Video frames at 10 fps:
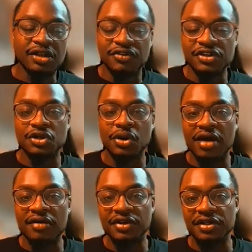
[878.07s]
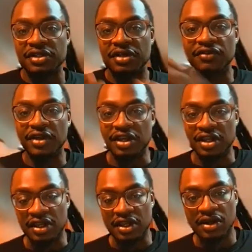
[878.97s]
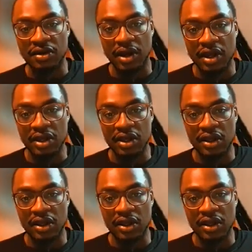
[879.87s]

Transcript: physical evidence, if any, right?